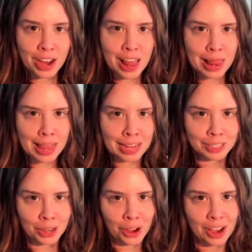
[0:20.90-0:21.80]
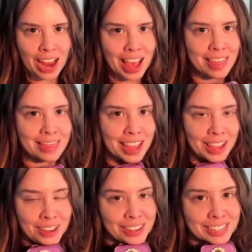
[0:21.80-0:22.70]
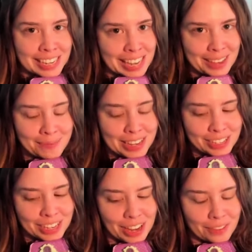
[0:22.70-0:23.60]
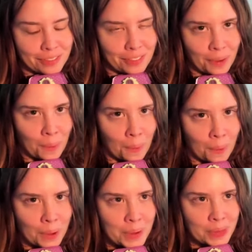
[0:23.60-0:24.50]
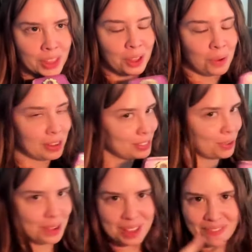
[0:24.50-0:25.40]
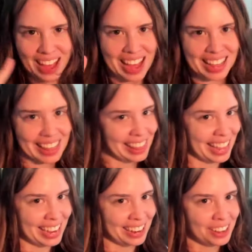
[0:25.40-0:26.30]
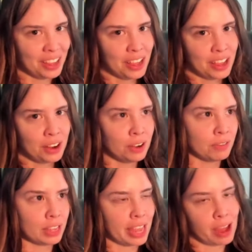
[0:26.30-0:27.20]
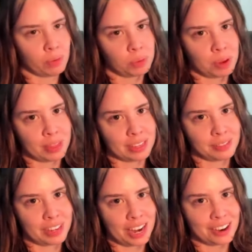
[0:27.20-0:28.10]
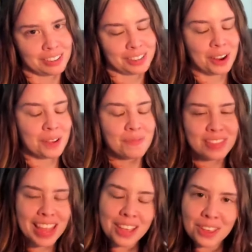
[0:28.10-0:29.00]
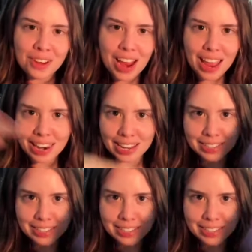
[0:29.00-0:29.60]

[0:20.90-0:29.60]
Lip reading: let's go, and thank you to Kim and Jeff who I'll talk about later, who really helped me with this video. So thank you, and let's